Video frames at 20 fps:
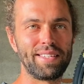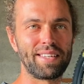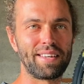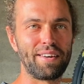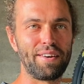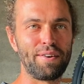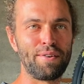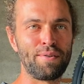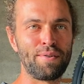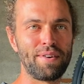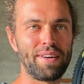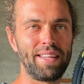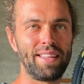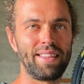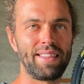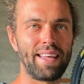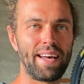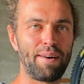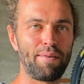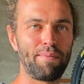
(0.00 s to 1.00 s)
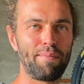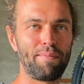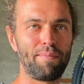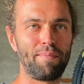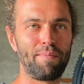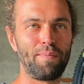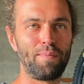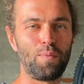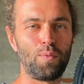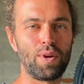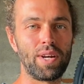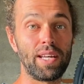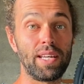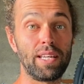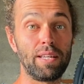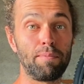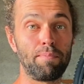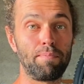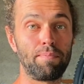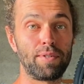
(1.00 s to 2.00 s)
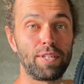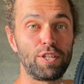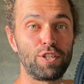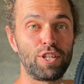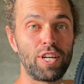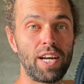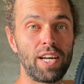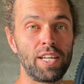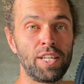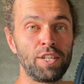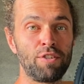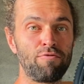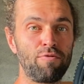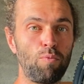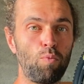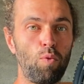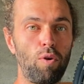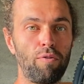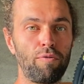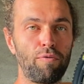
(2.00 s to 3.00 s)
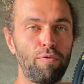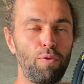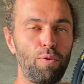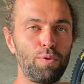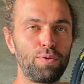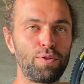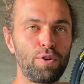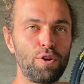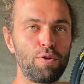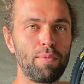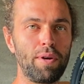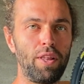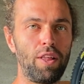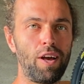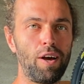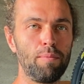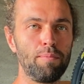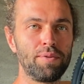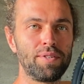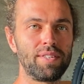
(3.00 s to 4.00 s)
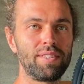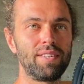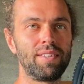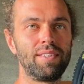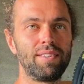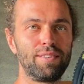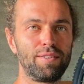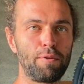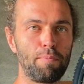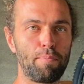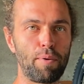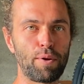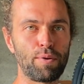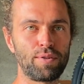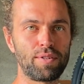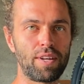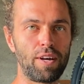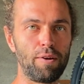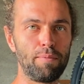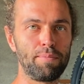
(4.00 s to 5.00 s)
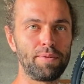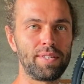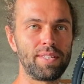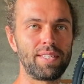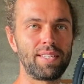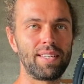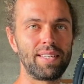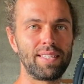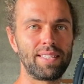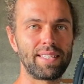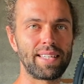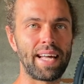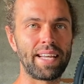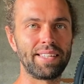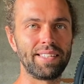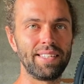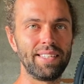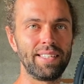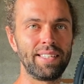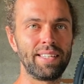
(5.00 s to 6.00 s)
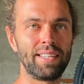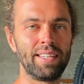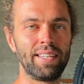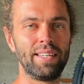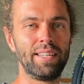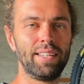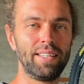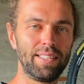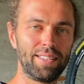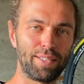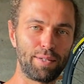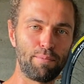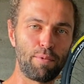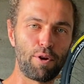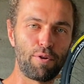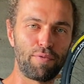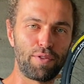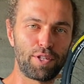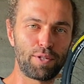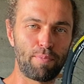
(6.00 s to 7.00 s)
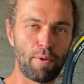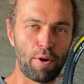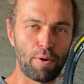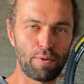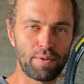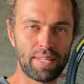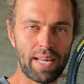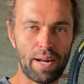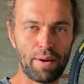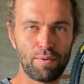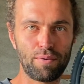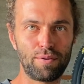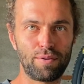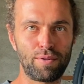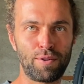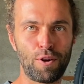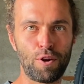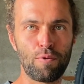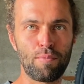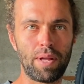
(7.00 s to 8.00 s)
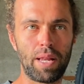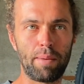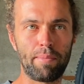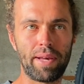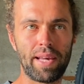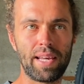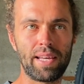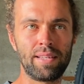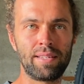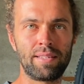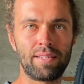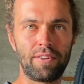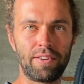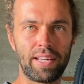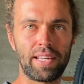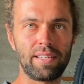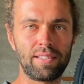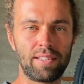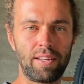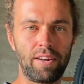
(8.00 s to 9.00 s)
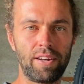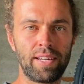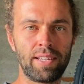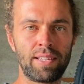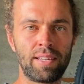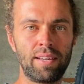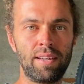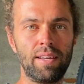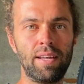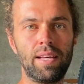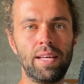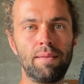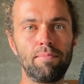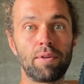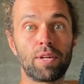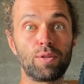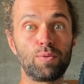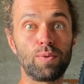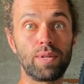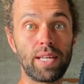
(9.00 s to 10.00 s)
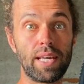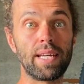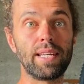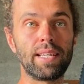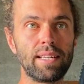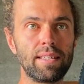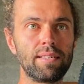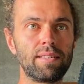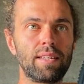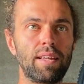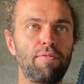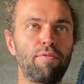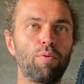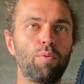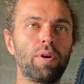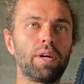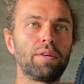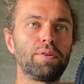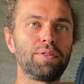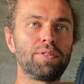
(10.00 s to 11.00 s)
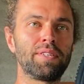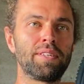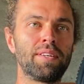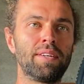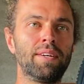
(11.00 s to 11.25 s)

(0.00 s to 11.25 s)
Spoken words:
ago that we needed to change from 142mm hubs to boost hubs standard to move the spokes out 2mm on each side because we needed stiffer wheels.